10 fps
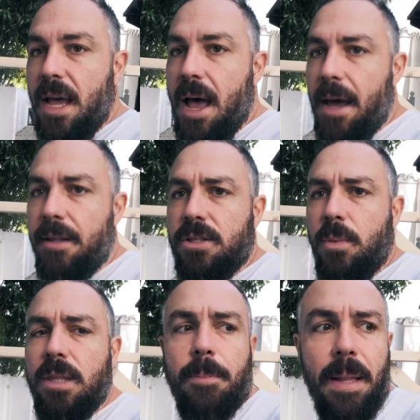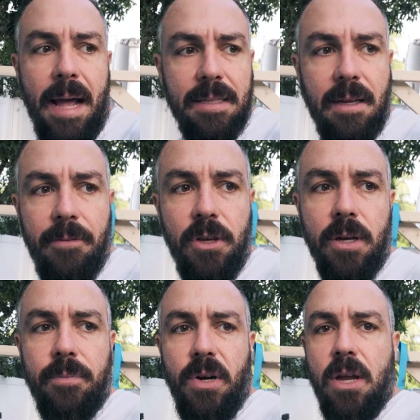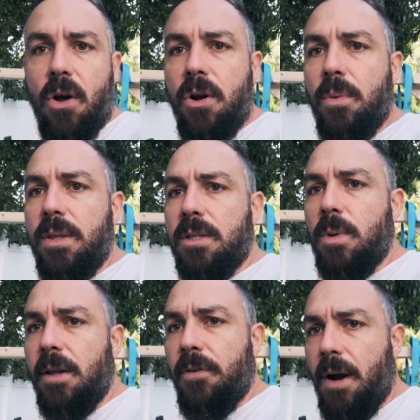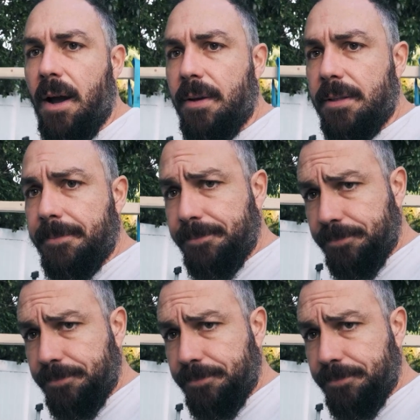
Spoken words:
hard. And so with the black stuff, you can recoat it within 24 hours.